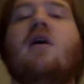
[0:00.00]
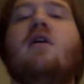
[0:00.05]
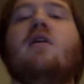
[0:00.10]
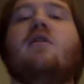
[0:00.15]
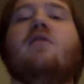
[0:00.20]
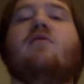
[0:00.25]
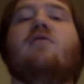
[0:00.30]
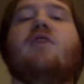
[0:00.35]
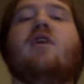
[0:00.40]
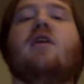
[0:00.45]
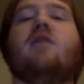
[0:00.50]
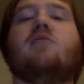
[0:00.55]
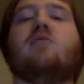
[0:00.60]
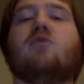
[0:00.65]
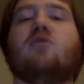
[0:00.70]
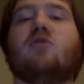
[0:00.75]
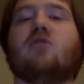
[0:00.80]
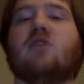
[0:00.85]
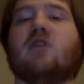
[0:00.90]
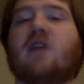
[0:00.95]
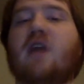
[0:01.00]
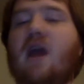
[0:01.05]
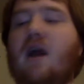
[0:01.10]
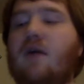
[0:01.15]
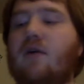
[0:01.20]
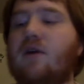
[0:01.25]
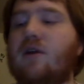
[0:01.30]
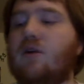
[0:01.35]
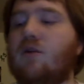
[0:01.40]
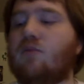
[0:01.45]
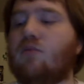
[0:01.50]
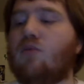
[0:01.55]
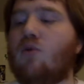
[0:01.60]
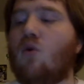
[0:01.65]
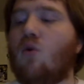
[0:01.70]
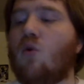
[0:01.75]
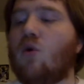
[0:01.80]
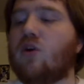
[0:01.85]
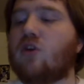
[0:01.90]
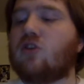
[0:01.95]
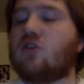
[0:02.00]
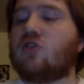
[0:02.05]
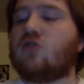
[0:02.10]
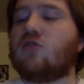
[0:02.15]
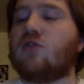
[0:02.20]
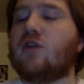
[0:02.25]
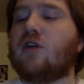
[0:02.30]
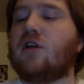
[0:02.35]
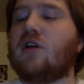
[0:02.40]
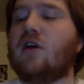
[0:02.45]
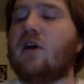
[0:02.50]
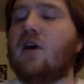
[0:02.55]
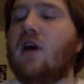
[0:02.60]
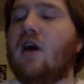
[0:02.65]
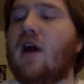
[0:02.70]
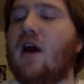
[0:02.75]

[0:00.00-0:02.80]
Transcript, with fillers: The Phantoms look to carry their point streak